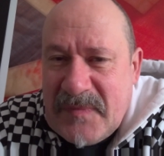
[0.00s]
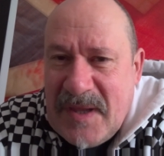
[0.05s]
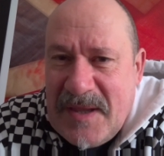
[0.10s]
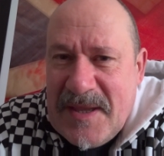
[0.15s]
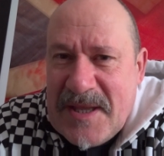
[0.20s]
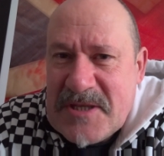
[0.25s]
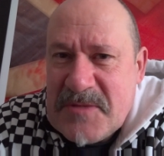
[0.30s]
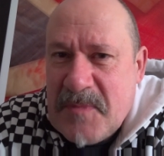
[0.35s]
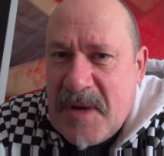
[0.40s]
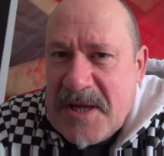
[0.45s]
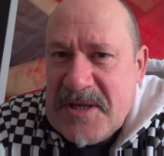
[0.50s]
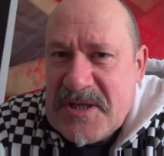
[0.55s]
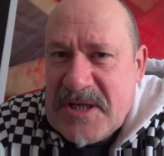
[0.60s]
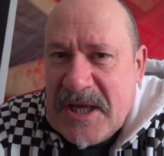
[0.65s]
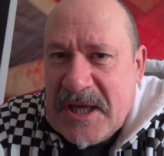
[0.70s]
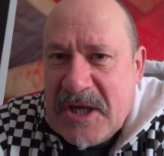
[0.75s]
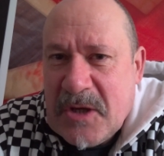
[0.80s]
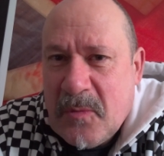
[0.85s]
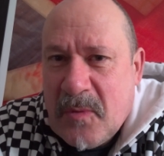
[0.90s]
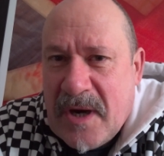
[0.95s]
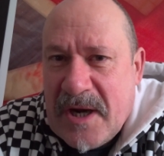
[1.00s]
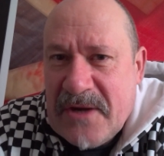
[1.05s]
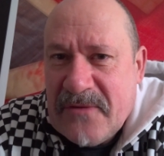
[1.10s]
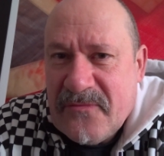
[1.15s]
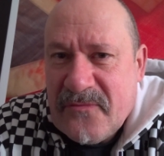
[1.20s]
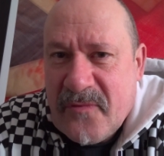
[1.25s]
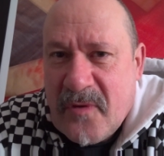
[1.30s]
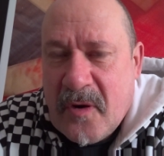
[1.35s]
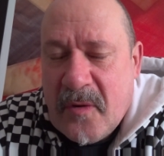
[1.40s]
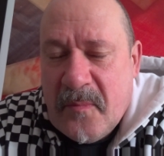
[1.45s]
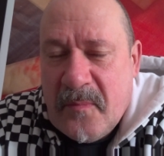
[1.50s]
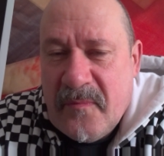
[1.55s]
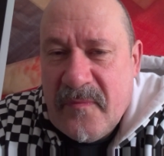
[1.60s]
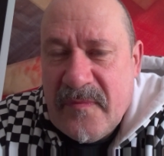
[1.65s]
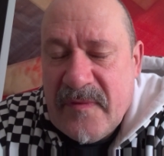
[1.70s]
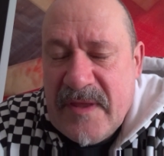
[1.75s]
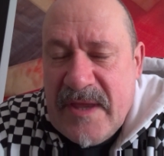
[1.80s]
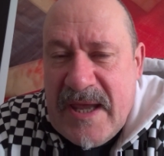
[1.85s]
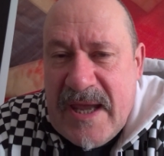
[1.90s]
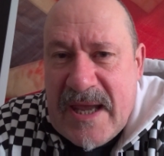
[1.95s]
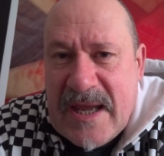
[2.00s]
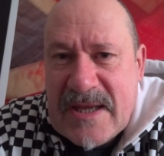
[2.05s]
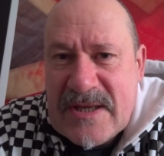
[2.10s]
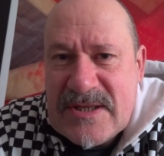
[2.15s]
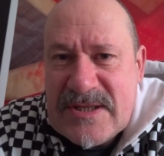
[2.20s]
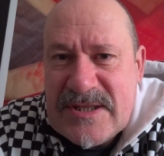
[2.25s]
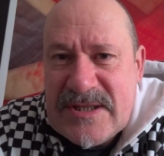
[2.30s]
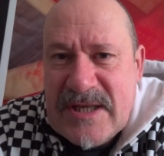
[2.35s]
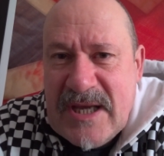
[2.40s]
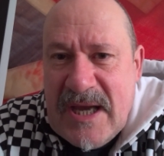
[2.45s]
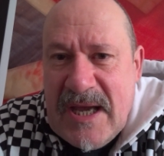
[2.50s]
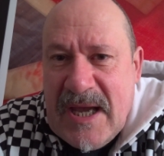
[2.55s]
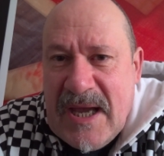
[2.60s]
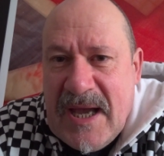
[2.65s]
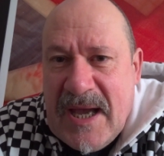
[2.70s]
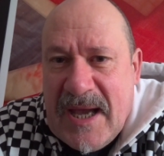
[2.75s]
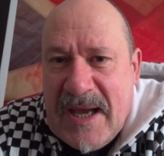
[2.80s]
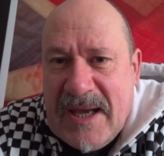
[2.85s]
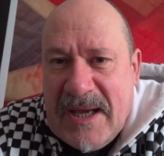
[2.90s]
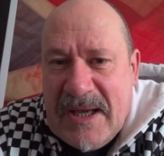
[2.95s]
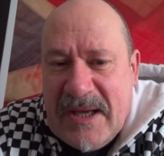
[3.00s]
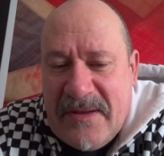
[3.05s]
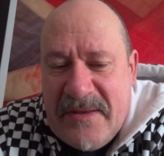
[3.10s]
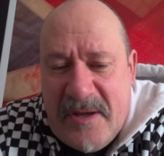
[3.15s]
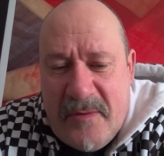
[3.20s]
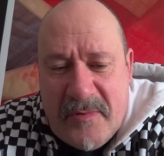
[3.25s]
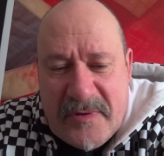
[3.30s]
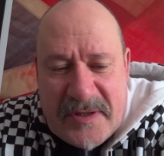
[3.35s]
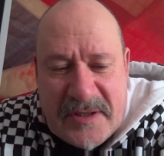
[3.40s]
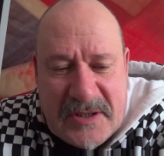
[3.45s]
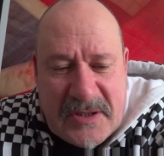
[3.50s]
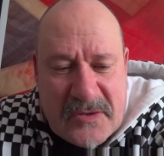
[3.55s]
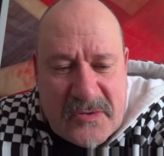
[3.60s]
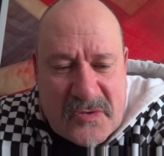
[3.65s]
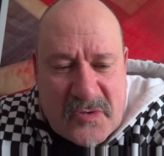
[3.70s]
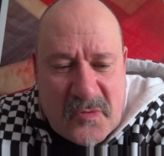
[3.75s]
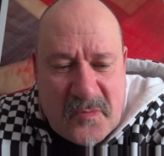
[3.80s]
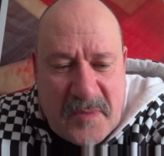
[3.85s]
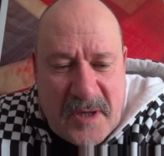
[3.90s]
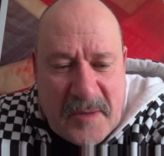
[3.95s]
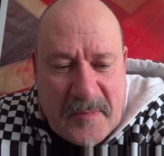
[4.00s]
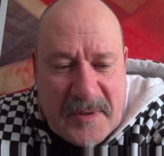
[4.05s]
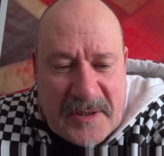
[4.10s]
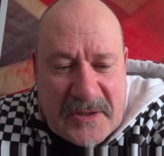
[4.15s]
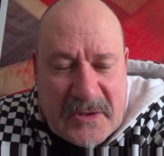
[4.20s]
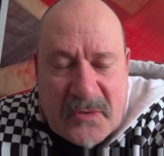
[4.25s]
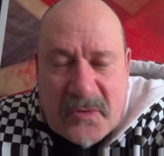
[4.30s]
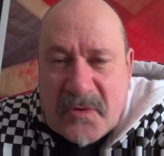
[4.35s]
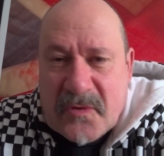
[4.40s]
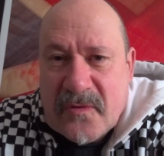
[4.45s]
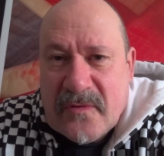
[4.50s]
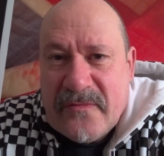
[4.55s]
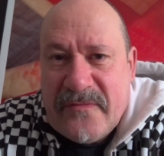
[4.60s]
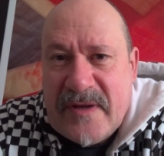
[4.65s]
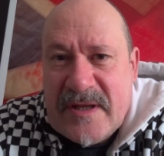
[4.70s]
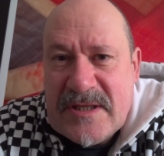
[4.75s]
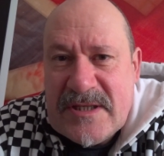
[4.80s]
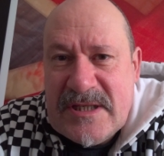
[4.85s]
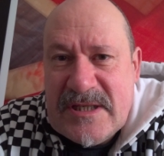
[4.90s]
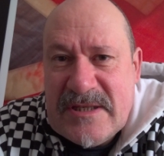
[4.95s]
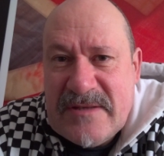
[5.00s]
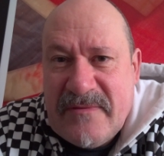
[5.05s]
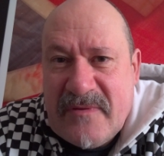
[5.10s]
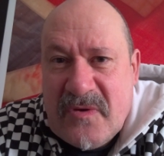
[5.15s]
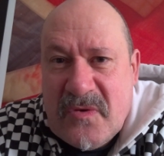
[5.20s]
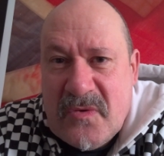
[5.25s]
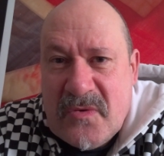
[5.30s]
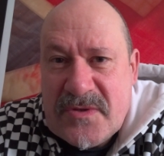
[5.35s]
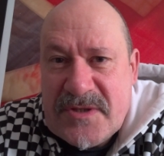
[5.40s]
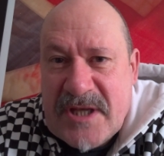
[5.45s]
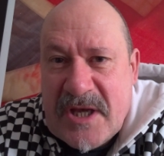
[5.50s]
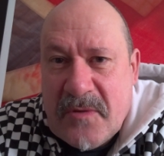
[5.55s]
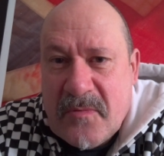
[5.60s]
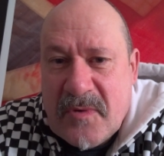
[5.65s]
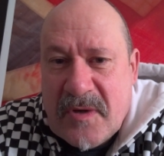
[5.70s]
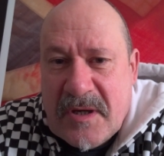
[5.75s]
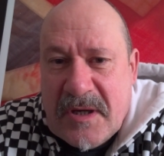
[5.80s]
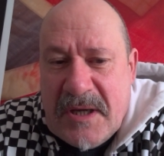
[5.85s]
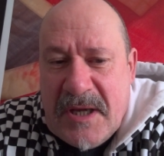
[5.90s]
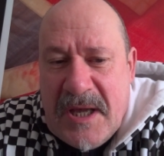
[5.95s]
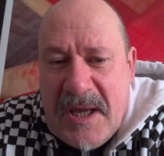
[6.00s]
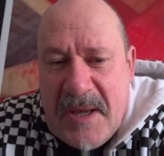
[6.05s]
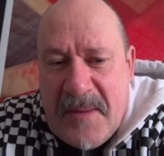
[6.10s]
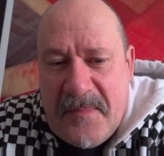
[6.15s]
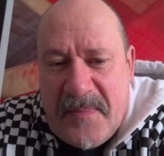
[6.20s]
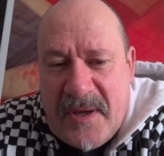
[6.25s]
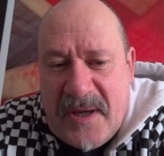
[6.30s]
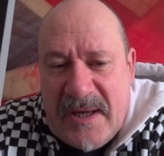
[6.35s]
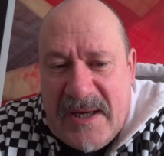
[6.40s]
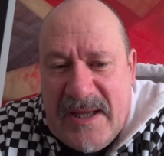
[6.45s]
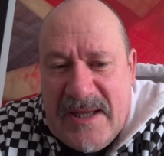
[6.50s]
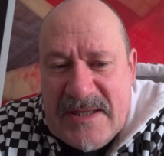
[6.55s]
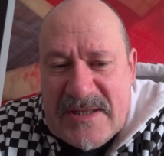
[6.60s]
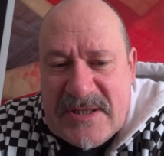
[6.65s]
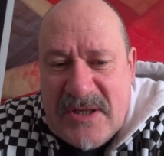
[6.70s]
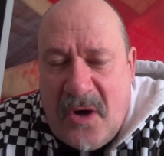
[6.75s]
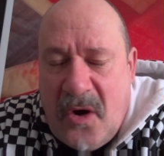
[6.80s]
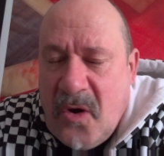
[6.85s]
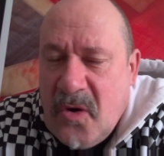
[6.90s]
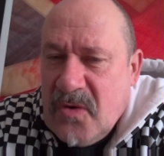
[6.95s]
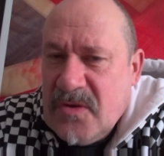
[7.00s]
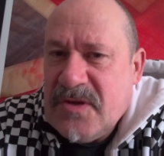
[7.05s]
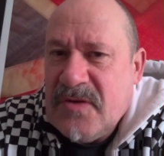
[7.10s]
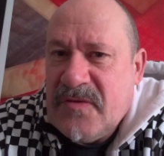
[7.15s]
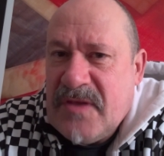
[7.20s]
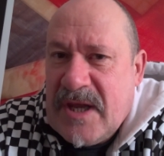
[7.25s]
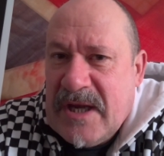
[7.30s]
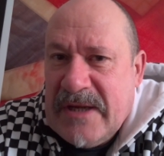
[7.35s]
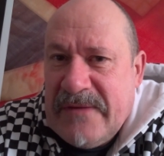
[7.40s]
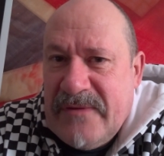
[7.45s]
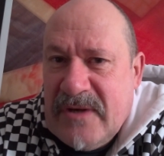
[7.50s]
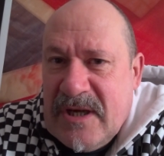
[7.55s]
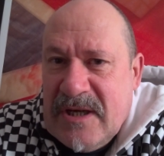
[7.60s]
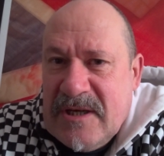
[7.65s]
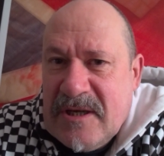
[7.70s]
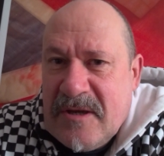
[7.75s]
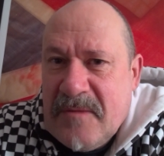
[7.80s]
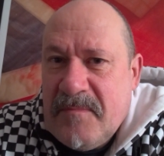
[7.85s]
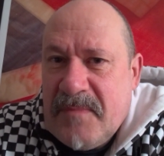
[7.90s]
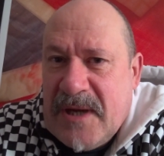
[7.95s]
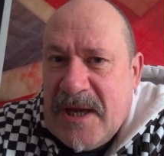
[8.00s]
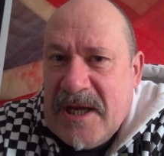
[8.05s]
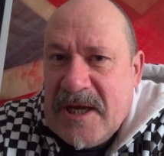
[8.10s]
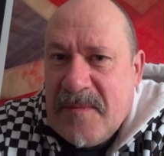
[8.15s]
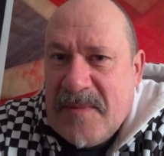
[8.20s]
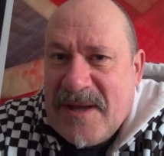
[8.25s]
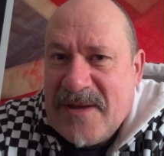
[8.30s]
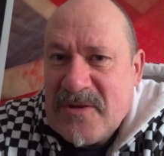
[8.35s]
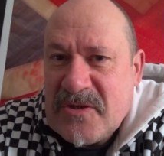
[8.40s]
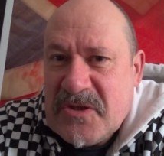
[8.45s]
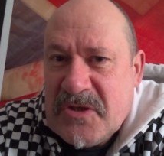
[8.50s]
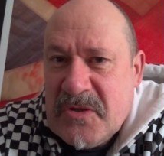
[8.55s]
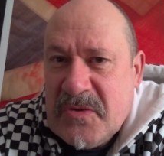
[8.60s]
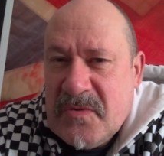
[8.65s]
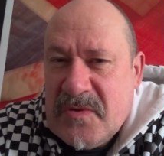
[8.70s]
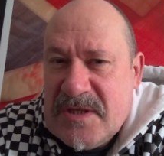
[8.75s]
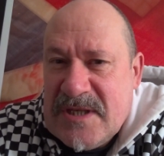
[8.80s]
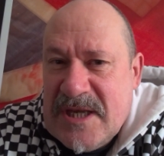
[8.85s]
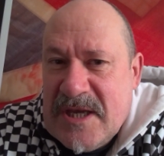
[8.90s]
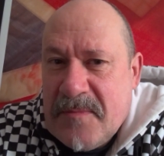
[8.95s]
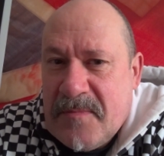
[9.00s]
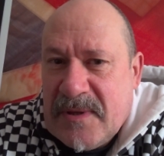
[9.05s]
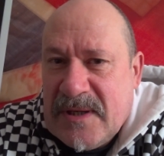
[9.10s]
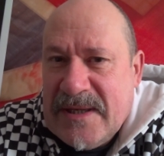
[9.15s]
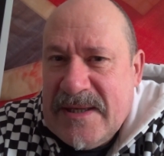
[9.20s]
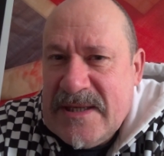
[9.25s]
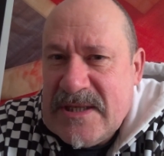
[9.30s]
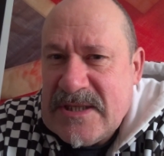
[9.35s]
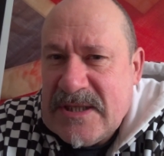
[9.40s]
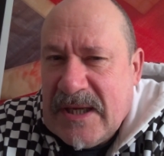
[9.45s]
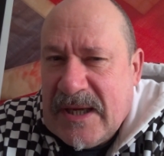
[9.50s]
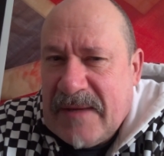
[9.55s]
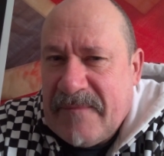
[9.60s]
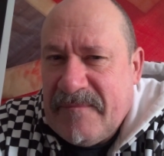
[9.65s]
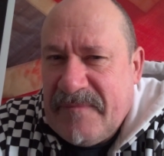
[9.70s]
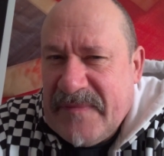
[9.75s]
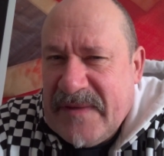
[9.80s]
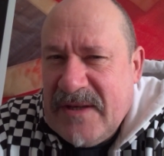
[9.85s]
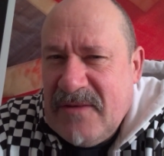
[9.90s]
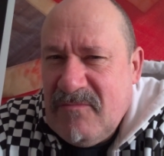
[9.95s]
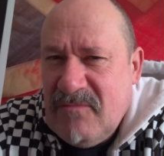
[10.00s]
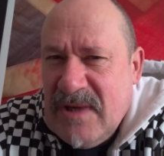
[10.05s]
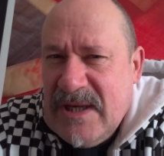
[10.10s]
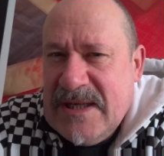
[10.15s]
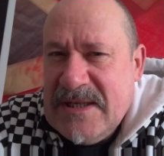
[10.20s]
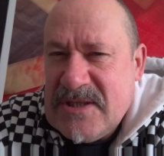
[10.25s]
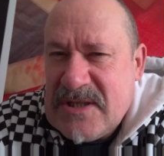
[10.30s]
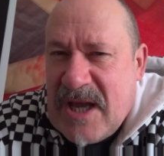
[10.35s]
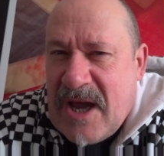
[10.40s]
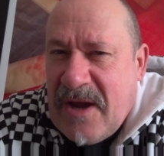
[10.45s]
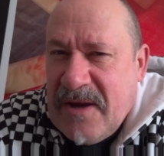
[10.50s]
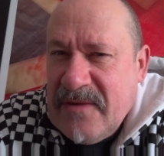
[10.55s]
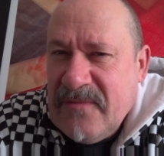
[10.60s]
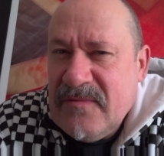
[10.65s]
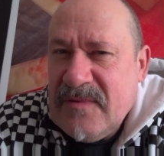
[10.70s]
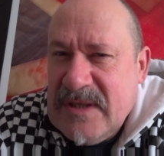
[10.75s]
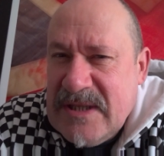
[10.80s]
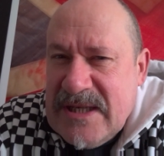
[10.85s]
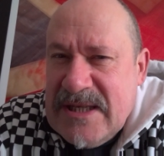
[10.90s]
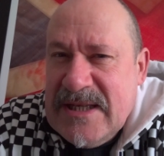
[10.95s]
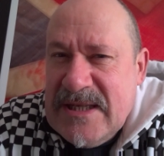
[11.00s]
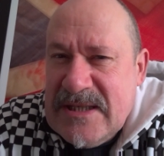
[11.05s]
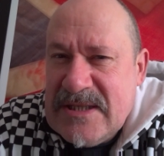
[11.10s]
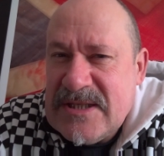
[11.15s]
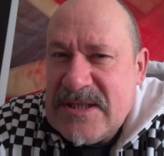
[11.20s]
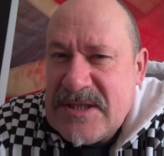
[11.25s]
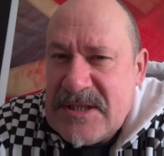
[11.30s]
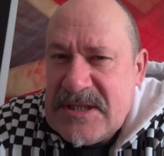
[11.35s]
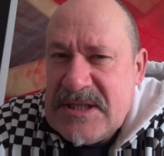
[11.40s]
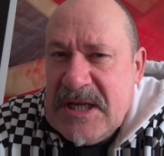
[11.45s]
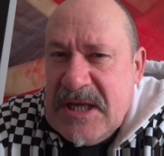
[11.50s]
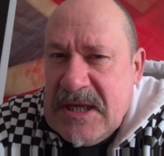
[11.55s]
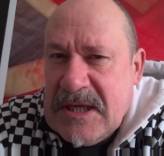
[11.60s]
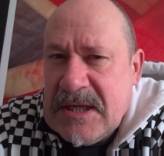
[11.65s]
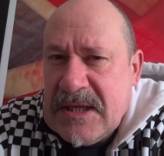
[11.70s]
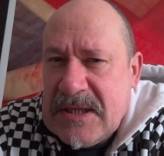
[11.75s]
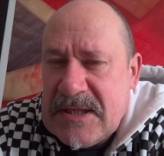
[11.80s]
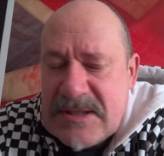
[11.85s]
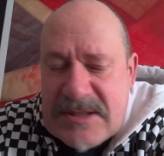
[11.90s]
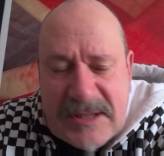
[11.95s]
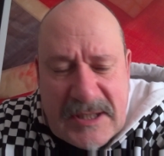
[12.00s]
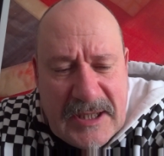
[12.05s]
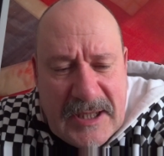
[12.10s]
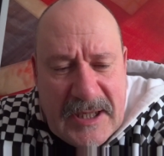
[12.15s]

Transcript: That's my takeaway from this. There were the usual public order offences, of course there were. But it's odd that if you're going to complain about two-tier policing, you really kind of need to see it.